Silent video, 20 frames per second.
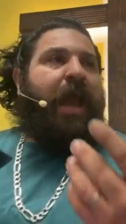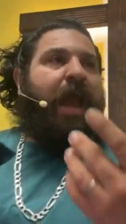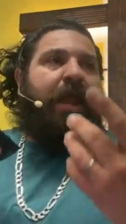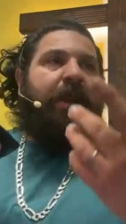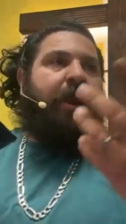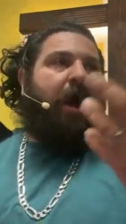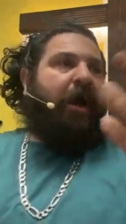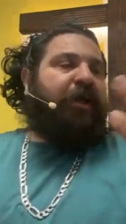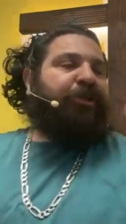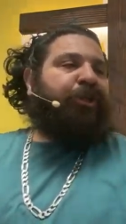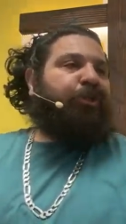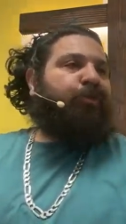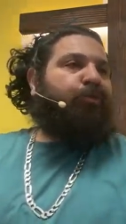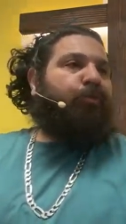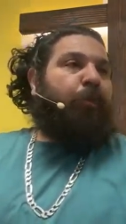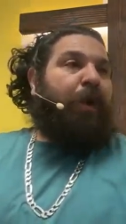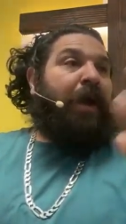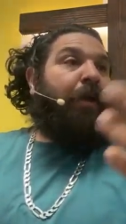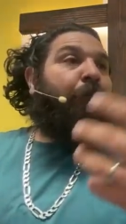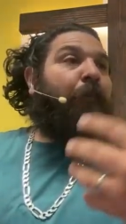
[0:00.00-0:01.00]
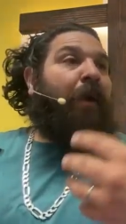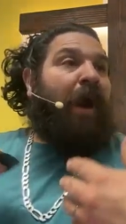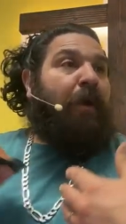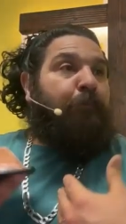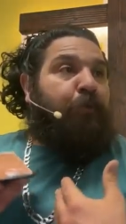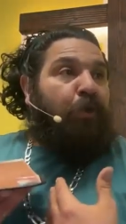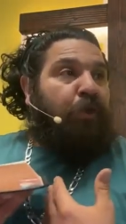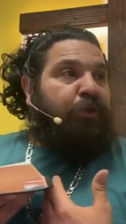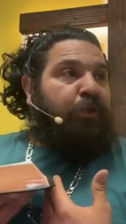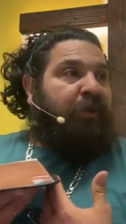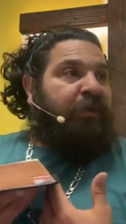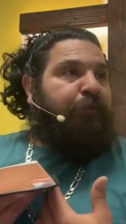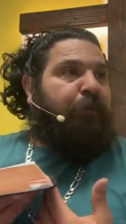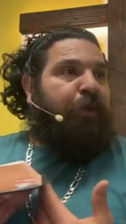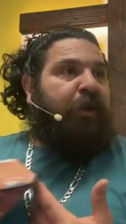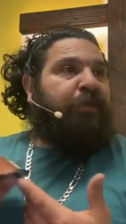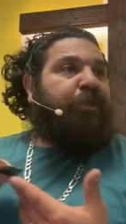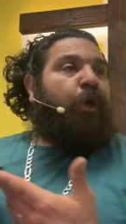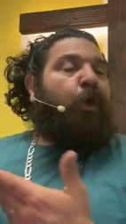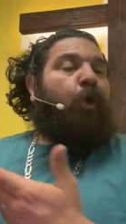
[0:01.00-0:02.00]
and not just in my personal
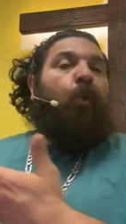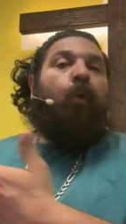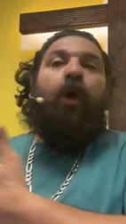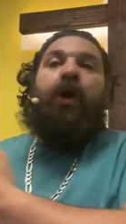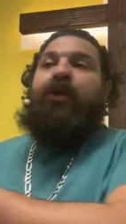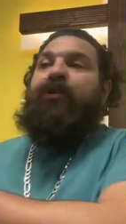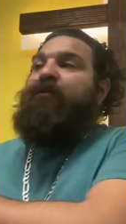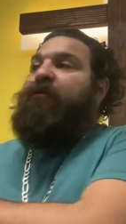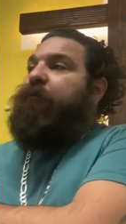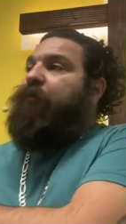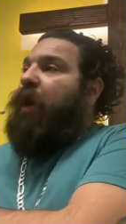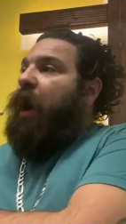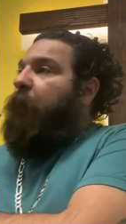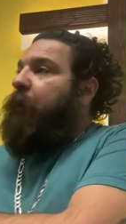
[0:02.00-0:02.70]
experience, what you've